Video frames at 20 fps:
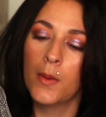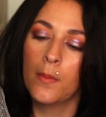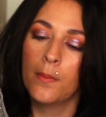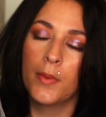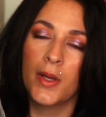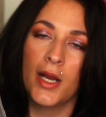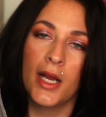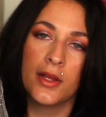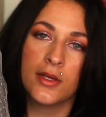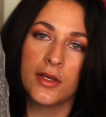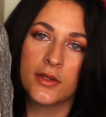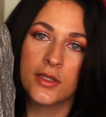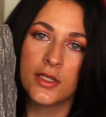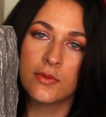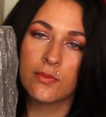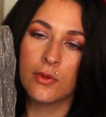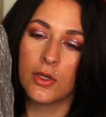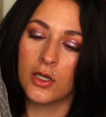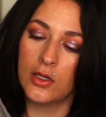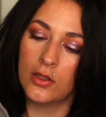But I thought these
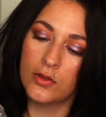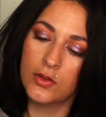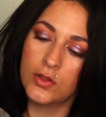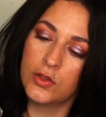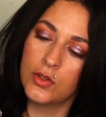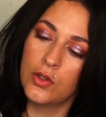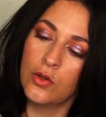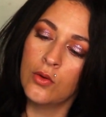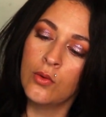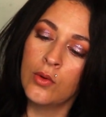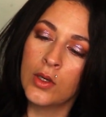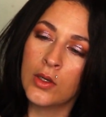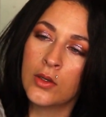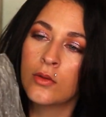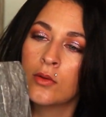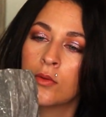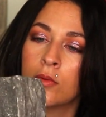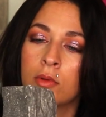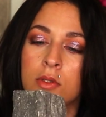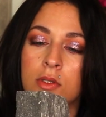were so,
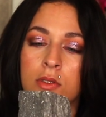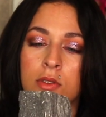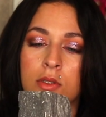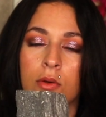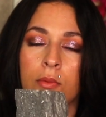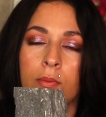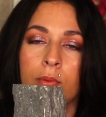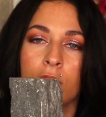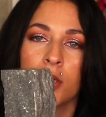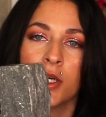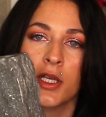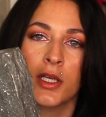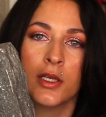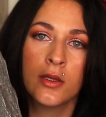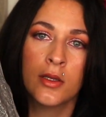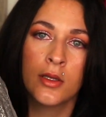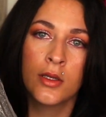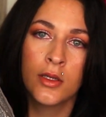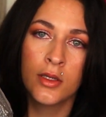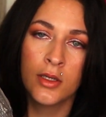so pretty.
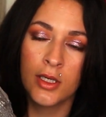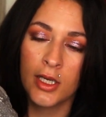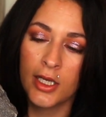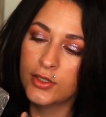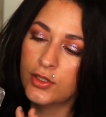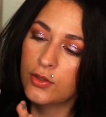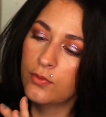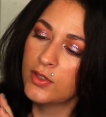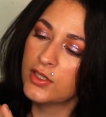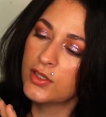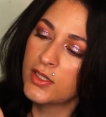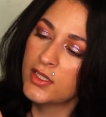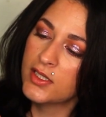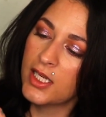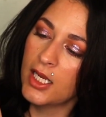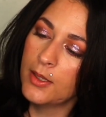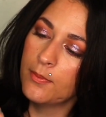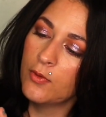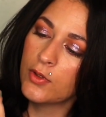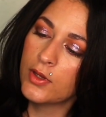I do wish these
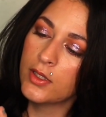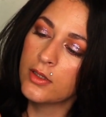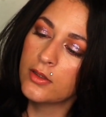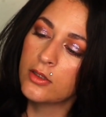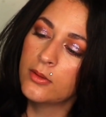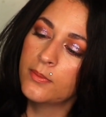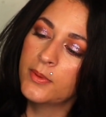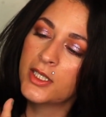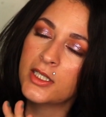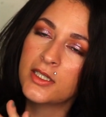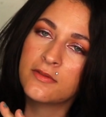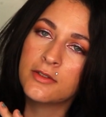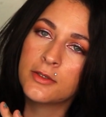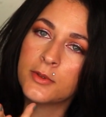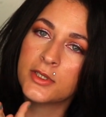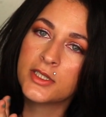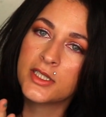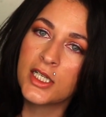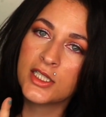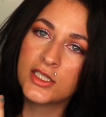came with a little bit of a
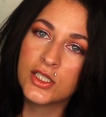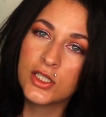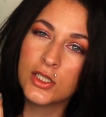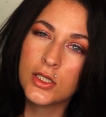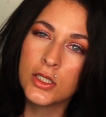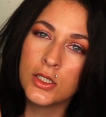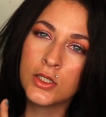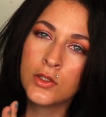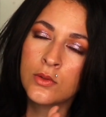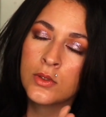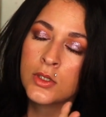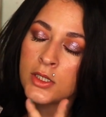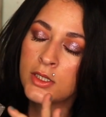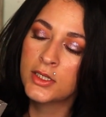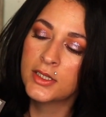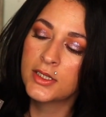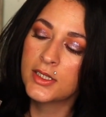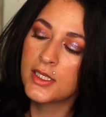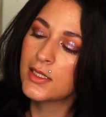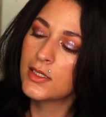protector though.
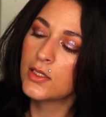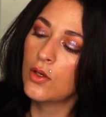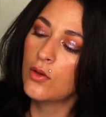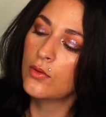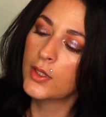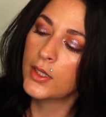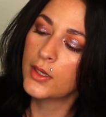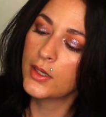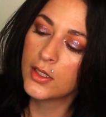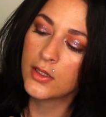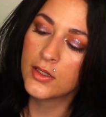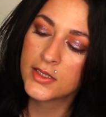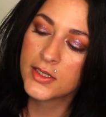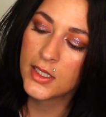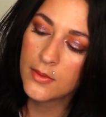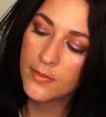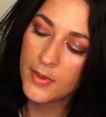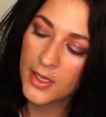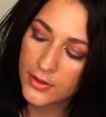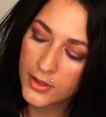It's the only thing I'll say
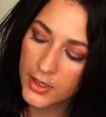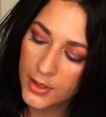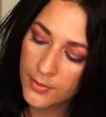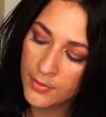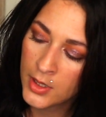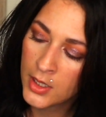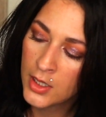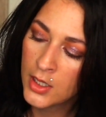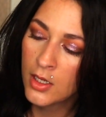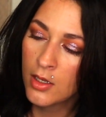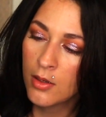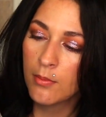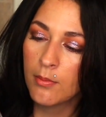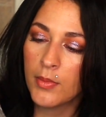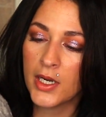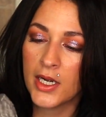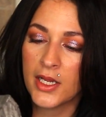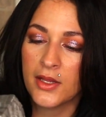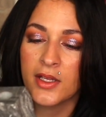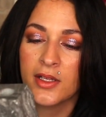about them.
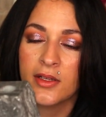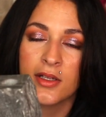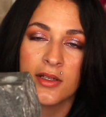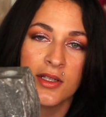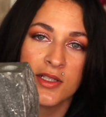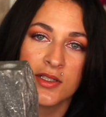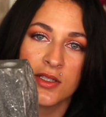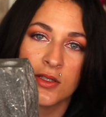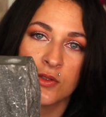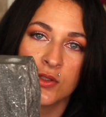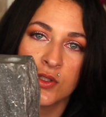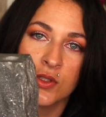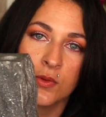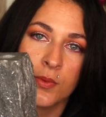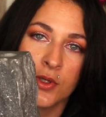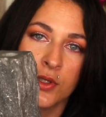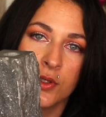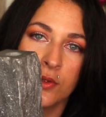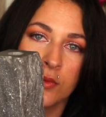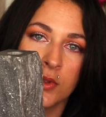But I think that these are super
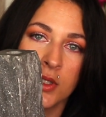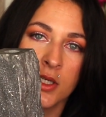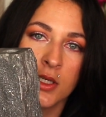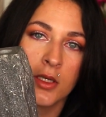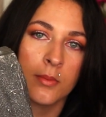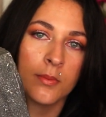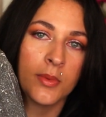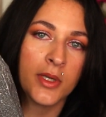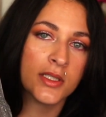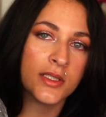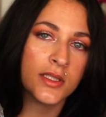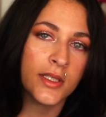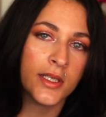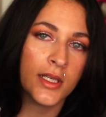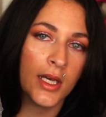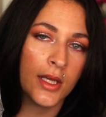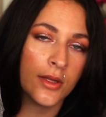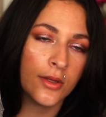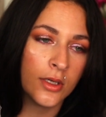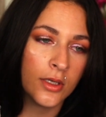unique compared to like
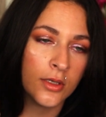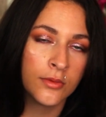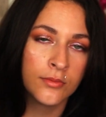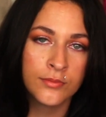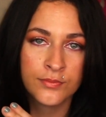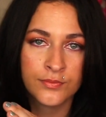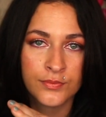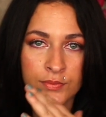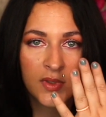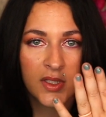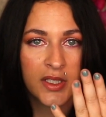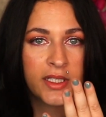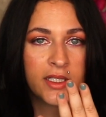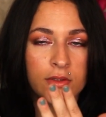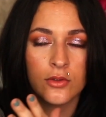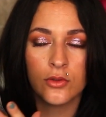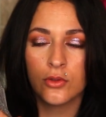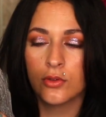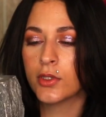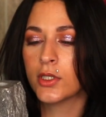other
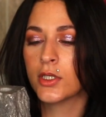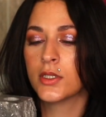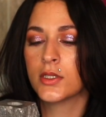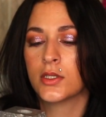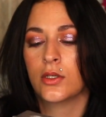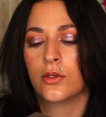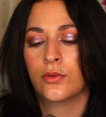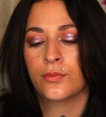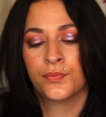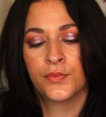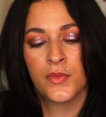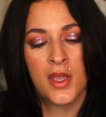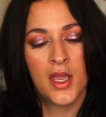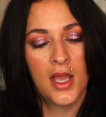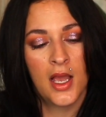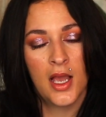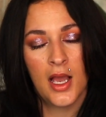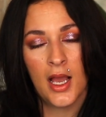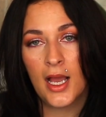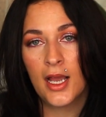candle holders. So
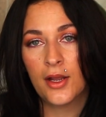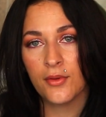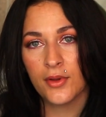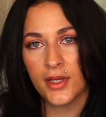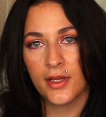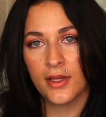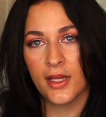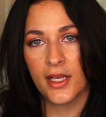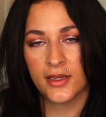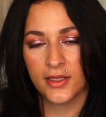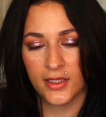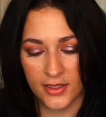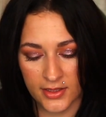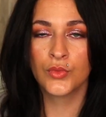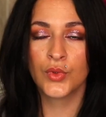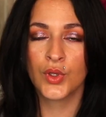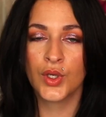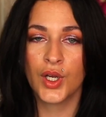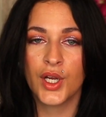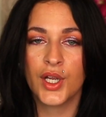I really like these.
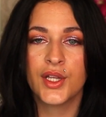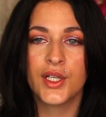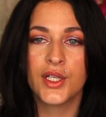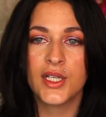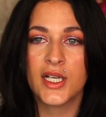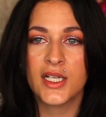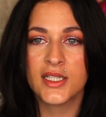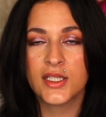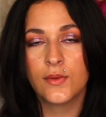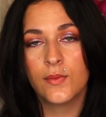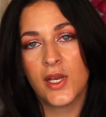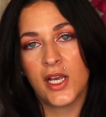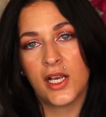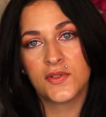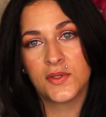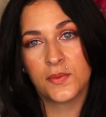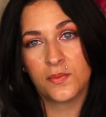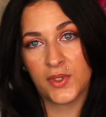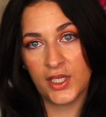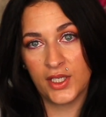All right, and then lastly we have
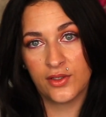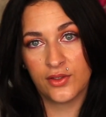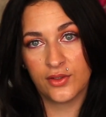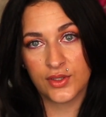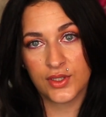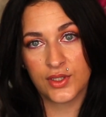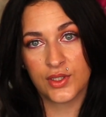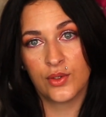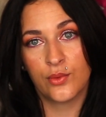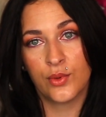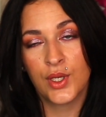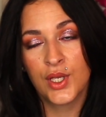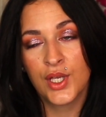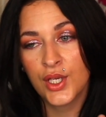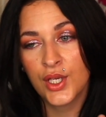some candles. So